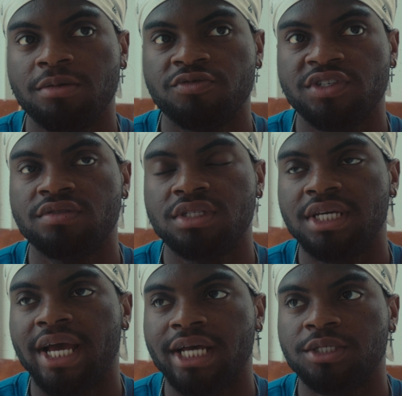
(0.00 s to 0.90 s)

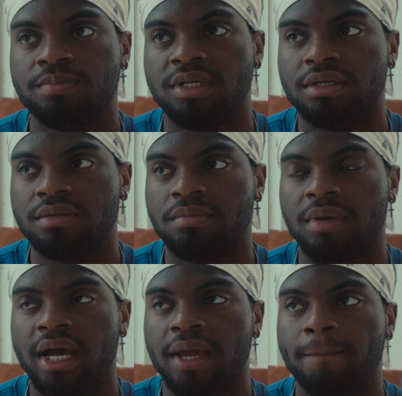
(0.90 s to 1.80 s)
M50 has been
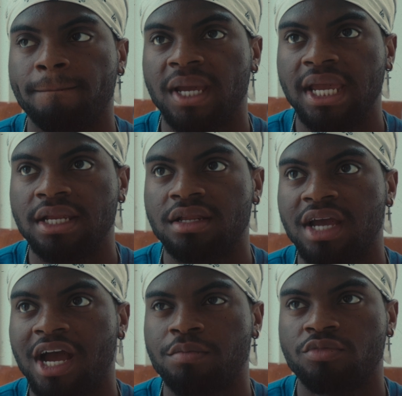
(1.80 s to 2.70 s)
my main
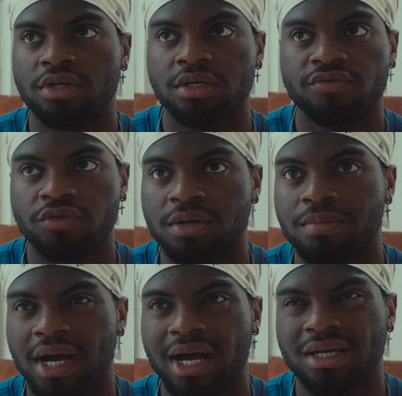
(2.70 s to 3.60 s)
camera for the
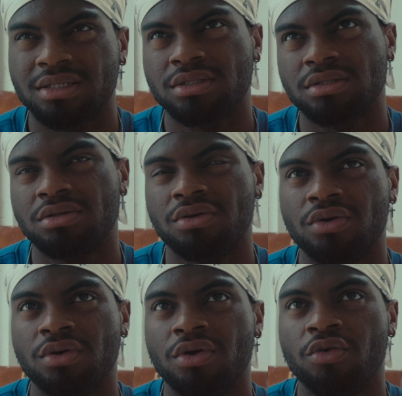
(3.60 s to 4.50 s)
past
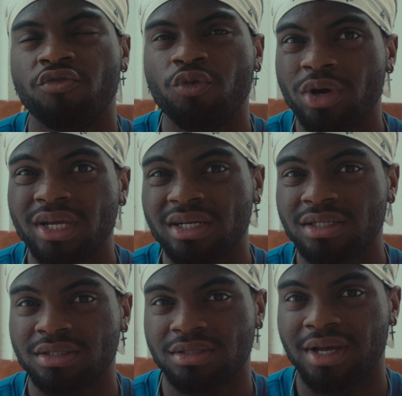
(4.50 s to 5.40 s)
4
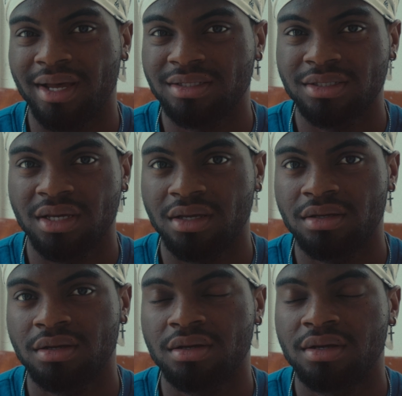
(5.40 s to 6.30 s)
years, I'd say.
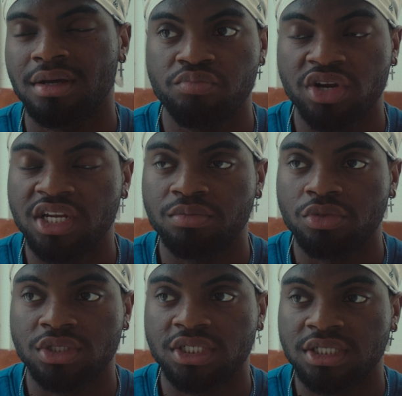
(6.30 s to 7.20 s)
Pretty
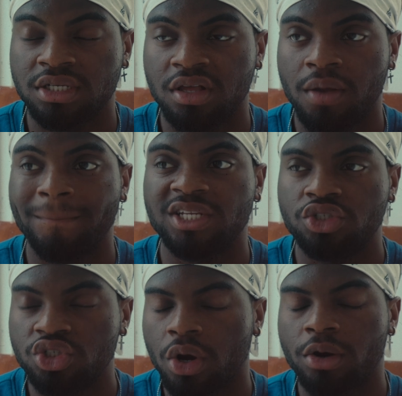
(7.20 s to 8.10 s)
much
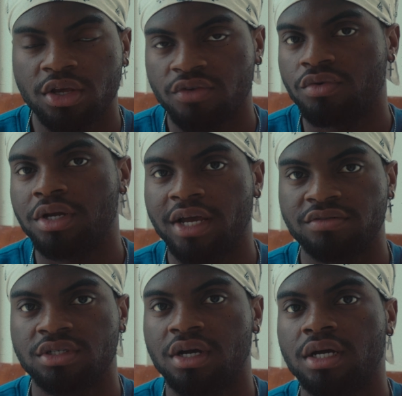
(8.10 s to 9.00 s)
majority of what I've
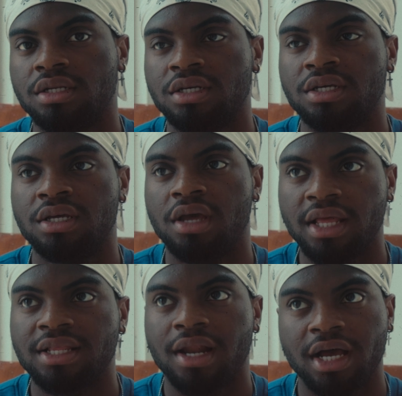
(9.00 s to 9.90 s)
shot
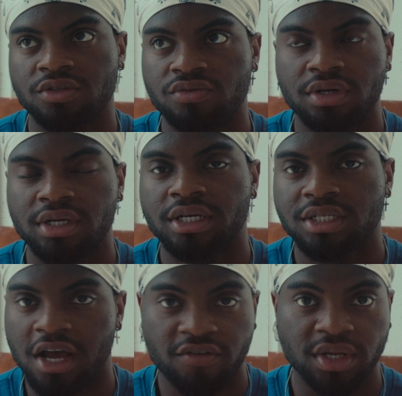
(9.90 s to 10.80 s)
in the last 4
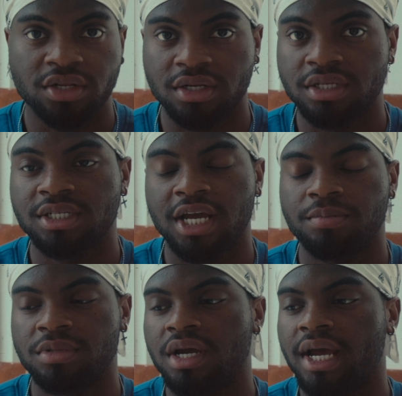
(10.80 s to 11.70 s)
years have been on this
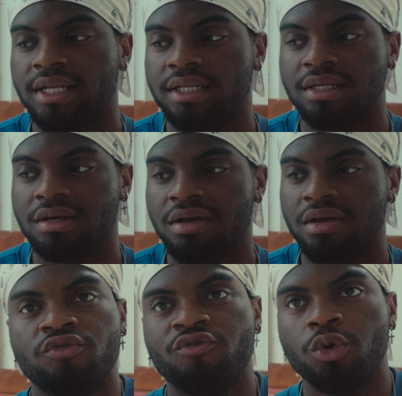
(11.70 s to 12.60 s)
camera, and
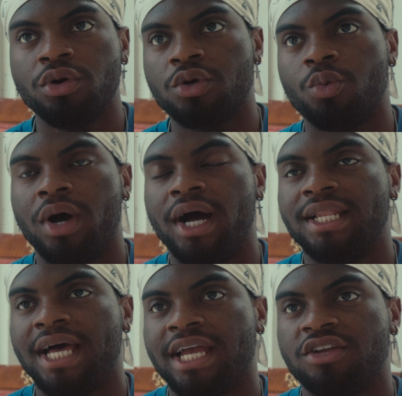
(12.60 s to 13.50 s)
for a
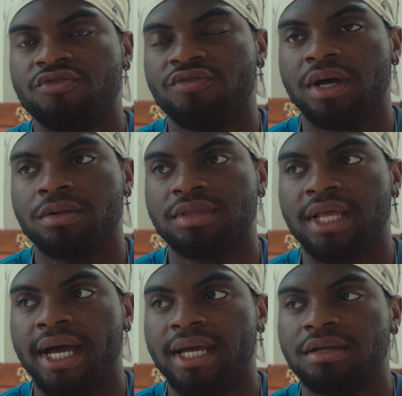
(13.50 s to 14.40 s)
while I had felt
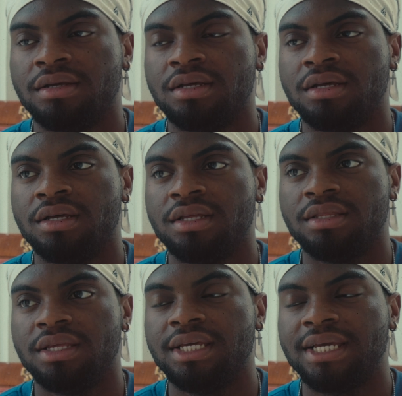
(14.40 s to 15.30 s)
that
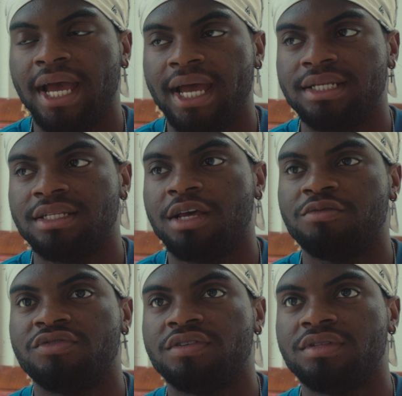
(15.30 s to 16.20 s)
the Canon
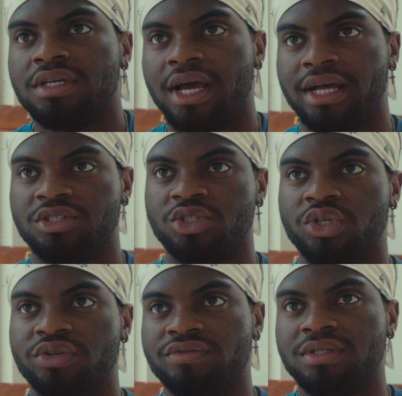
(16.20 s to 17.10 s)
M50 had
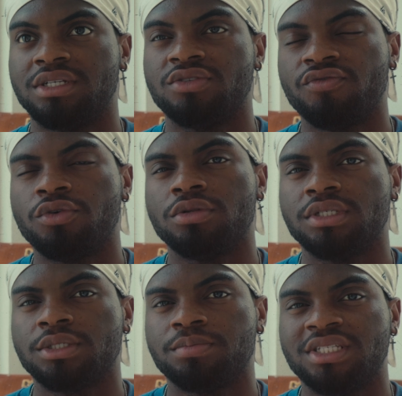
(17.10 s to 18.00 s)
served its
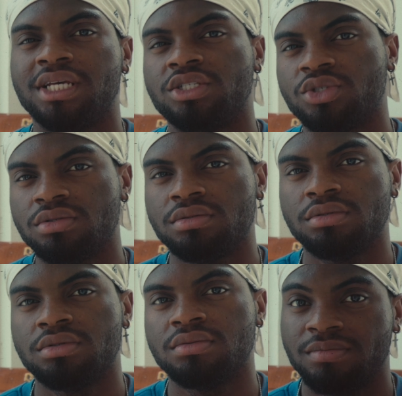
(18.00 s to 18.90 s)
fullest potential.
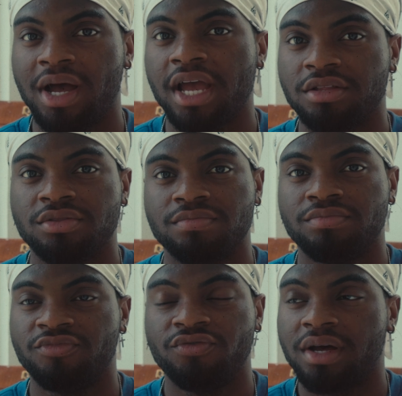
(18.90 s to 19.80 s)
I had
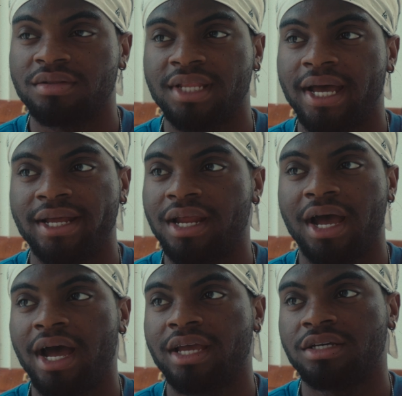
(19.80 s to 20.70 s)
felt that
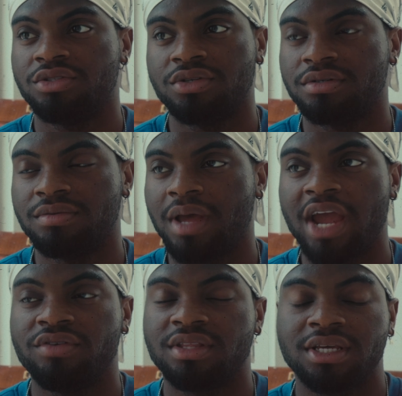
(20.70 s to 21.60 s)
I had done
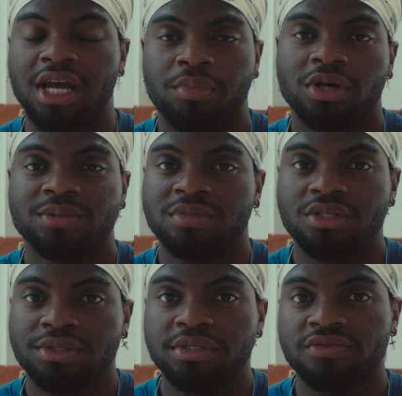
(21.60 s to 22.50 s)
everything I possibly
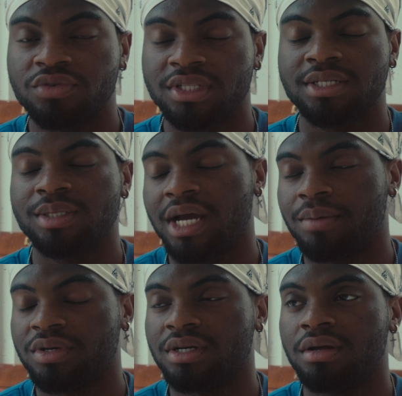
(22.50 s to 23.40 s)
could have with this
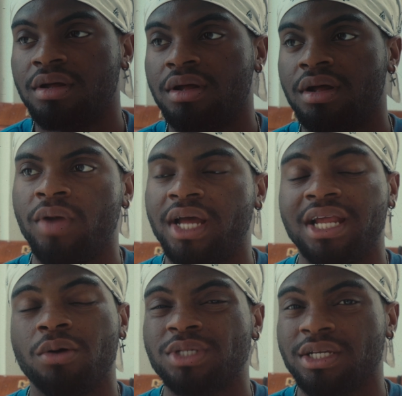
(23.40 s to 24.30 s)
camera, and
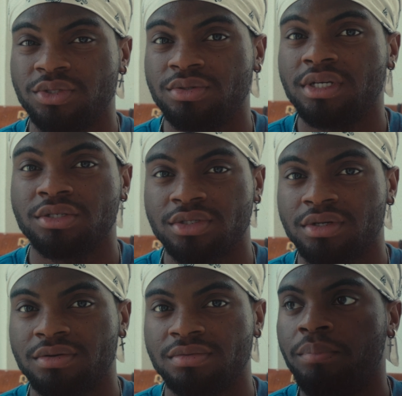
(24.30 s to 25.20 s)
that was like 2 years
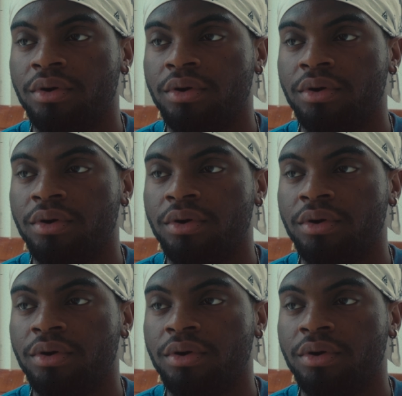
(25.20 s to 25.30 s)
ago.